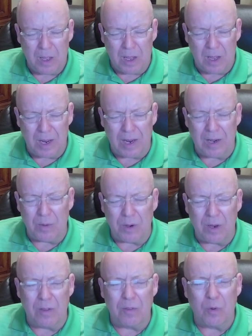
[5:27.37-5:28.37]
uh,
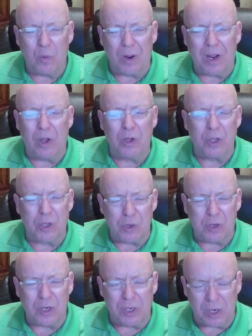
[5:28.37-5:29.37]
in the way only
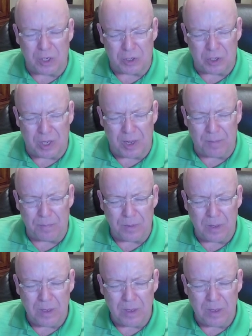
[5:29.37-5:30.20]
you can touch them.